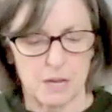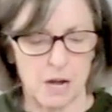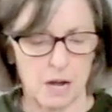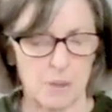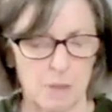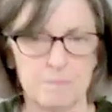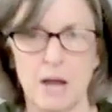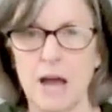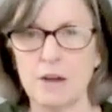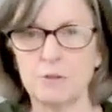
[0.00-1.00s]

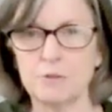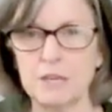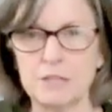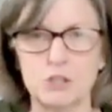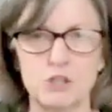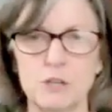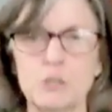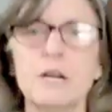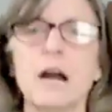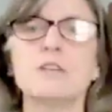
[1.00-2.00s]
I don't think that
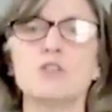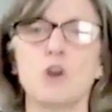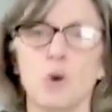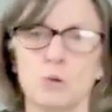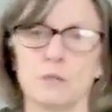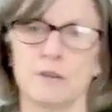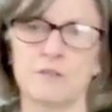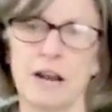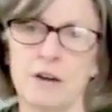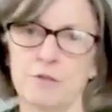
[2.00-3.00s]
you guys are old enough that
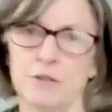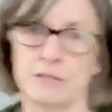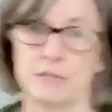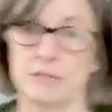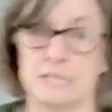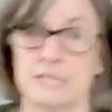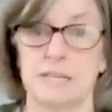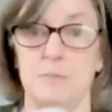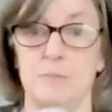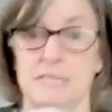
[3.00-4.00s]
I don't think that this is
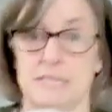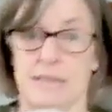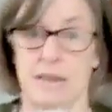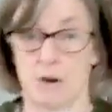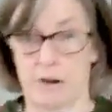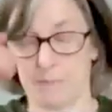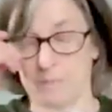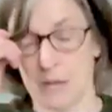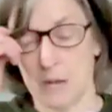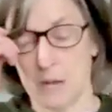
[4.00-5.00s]
gonna be scary.
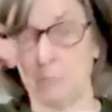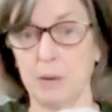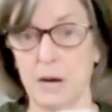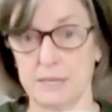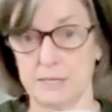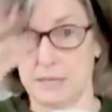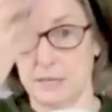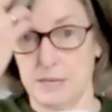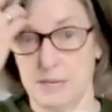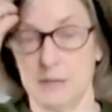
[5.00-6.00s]
But
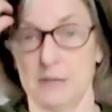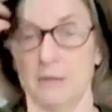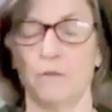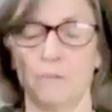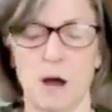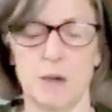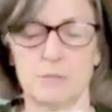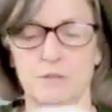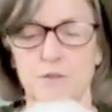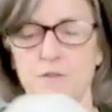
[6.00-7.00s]
for moms,
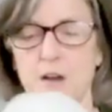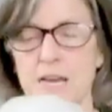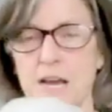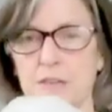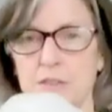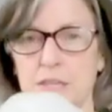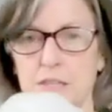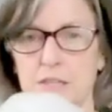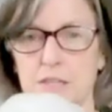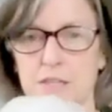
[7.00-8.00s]
if you find out
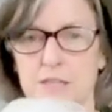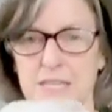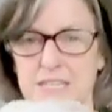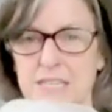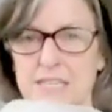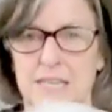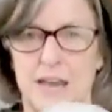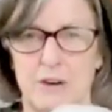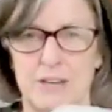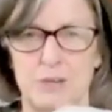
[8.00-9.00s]
that this is
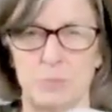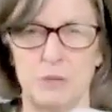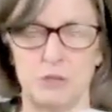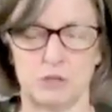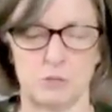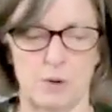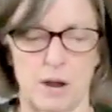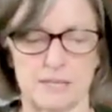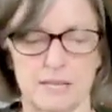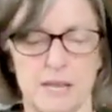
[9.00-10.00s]
scary, don't be too
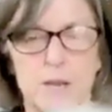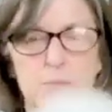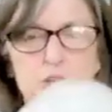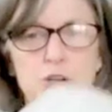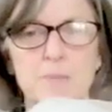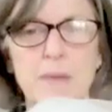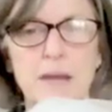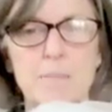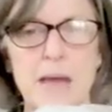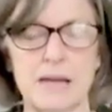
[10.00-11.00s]
surprised. But you can make a
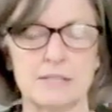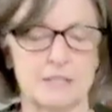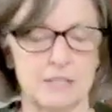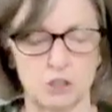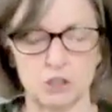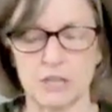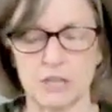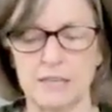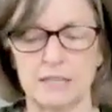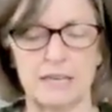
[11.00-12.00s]
mask that looks
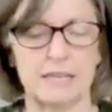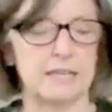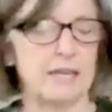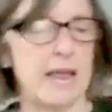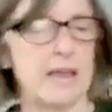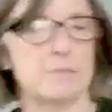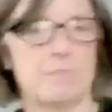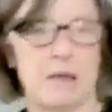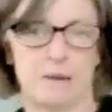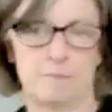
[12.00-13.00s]
kind of like Ant-Man.